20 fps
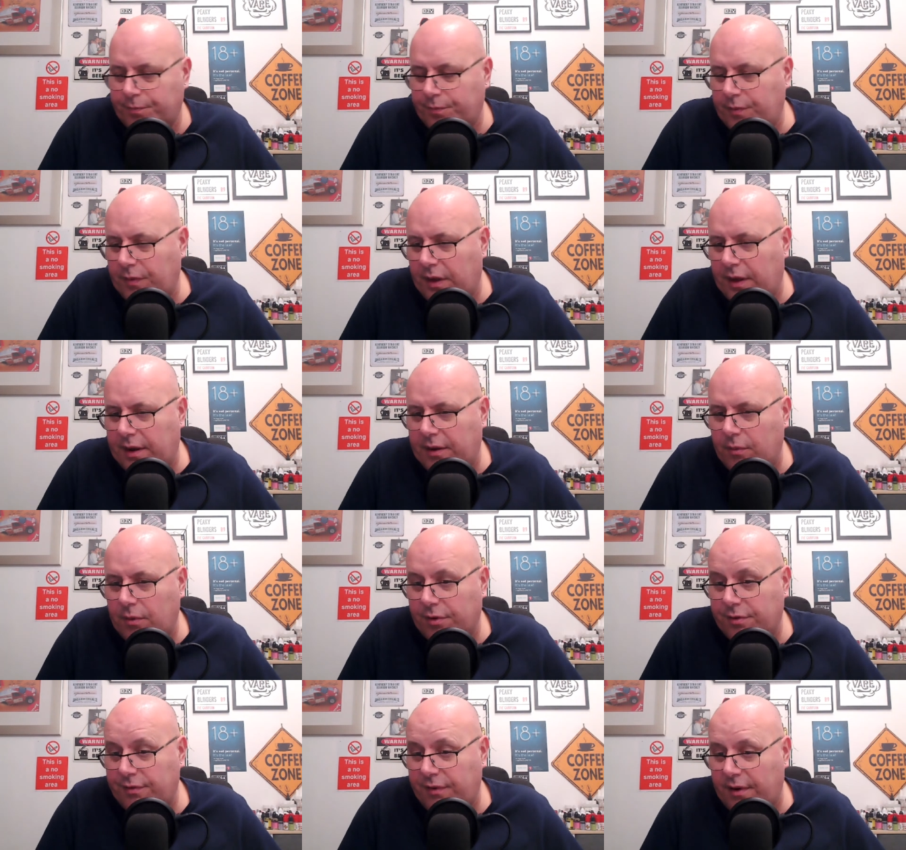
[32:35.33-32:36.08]
and it
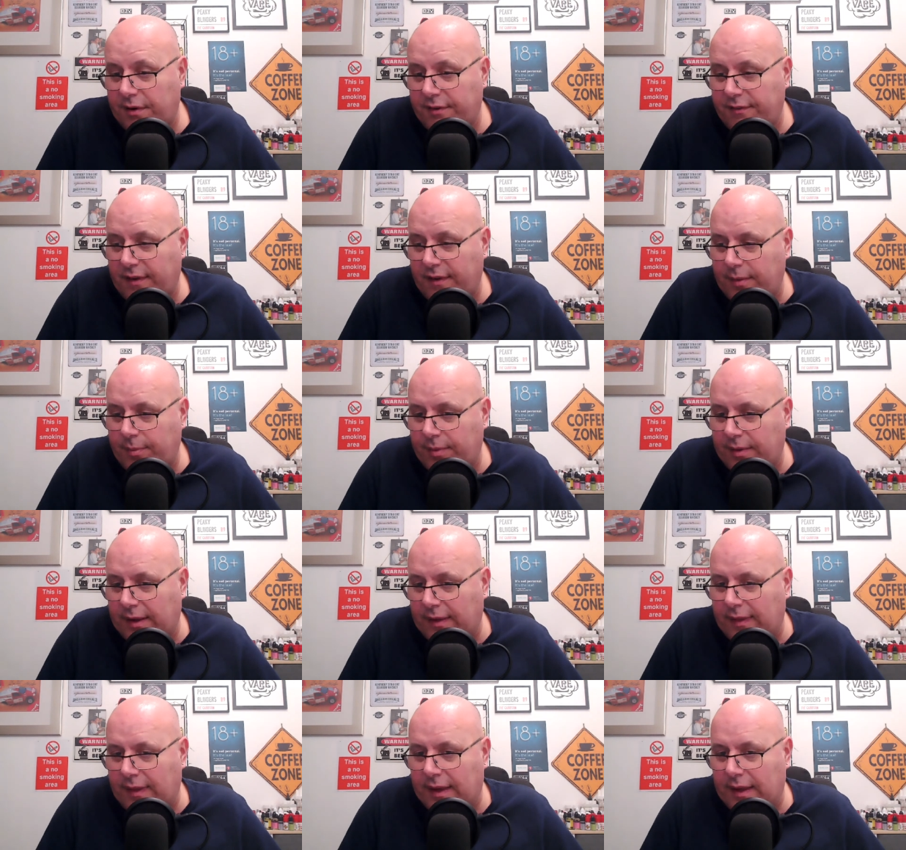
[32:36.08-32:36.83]
was very
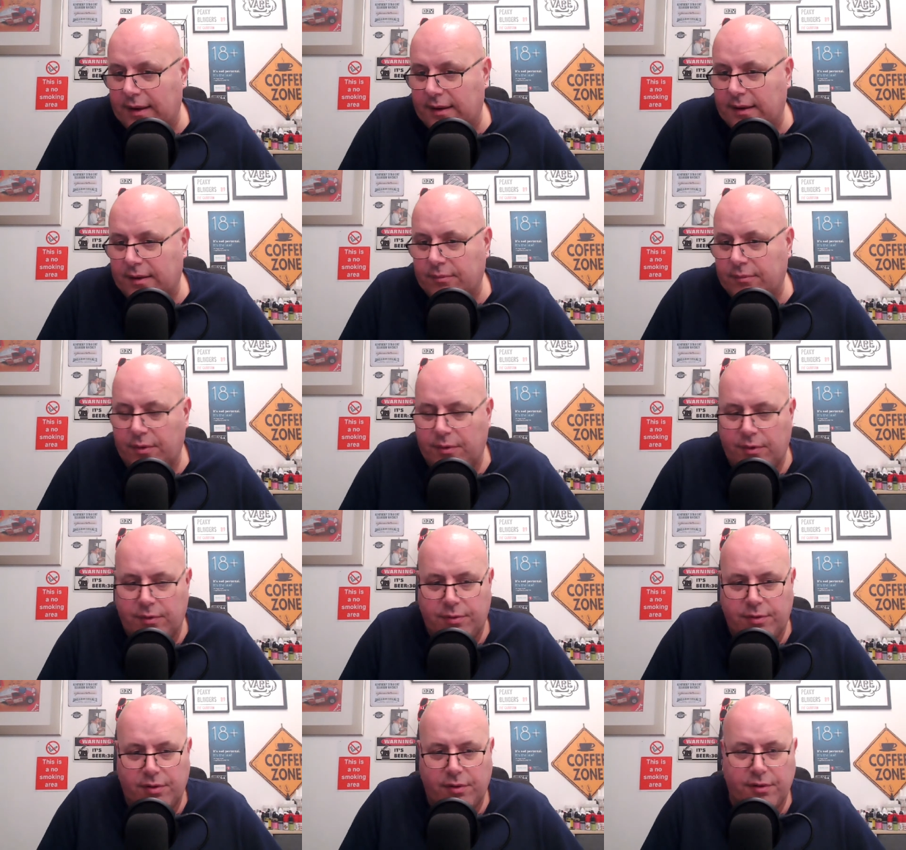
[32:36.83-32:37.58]
vapey in there, and we
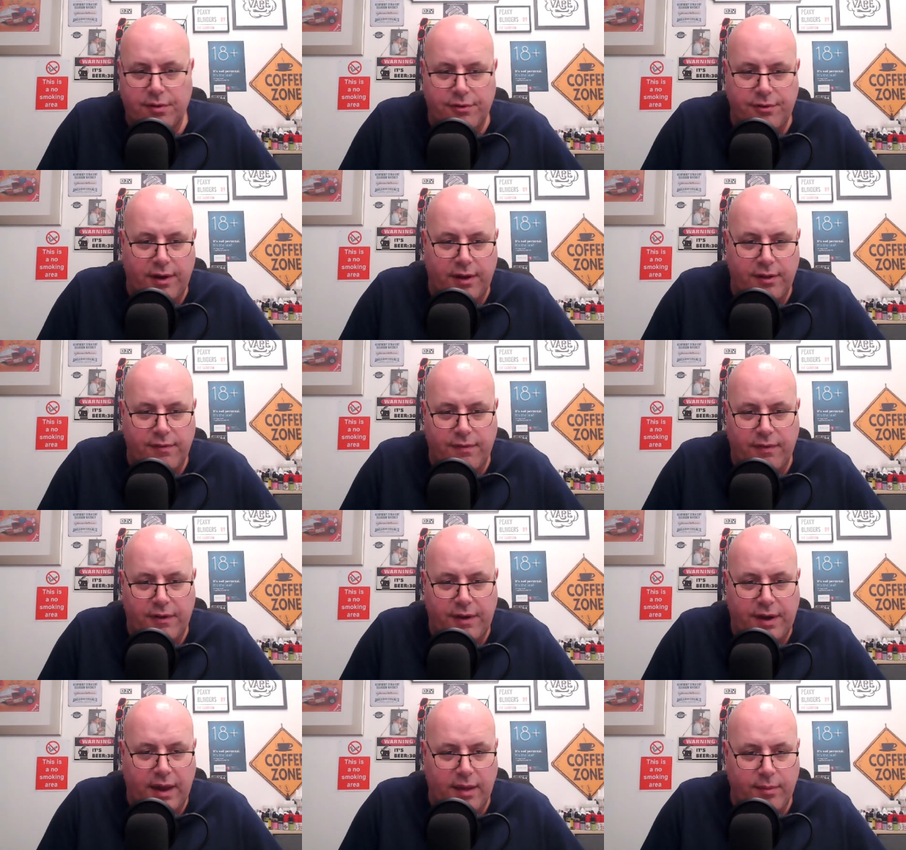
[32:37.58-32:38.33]
were sort of dressed for
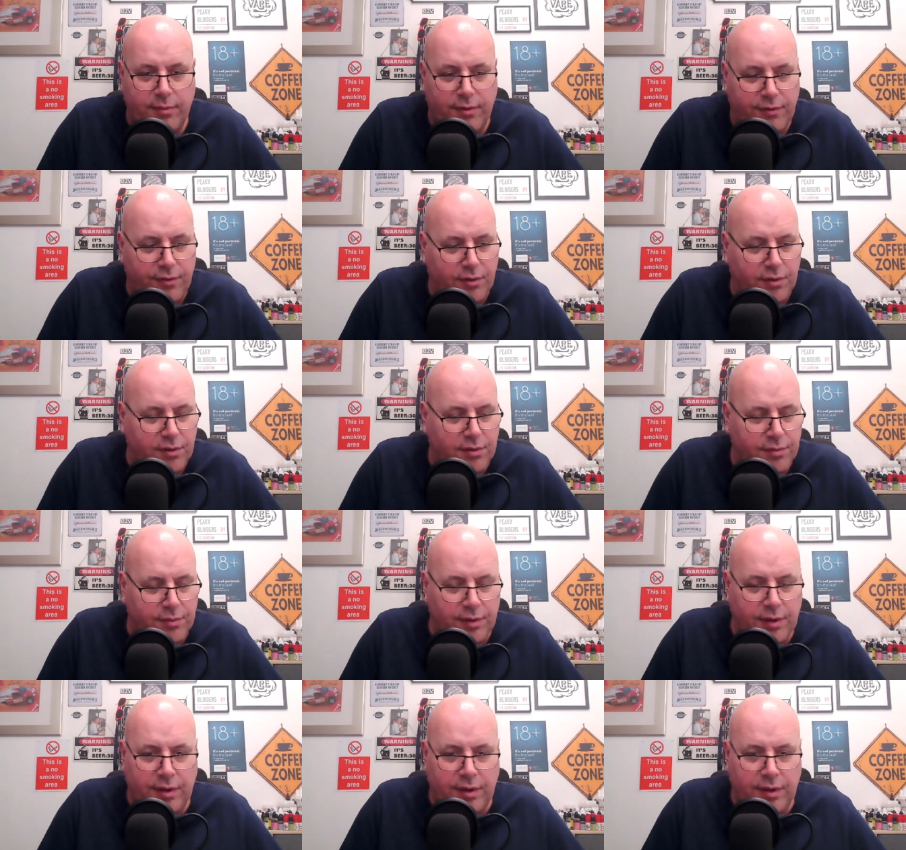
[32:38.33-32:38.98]
the night before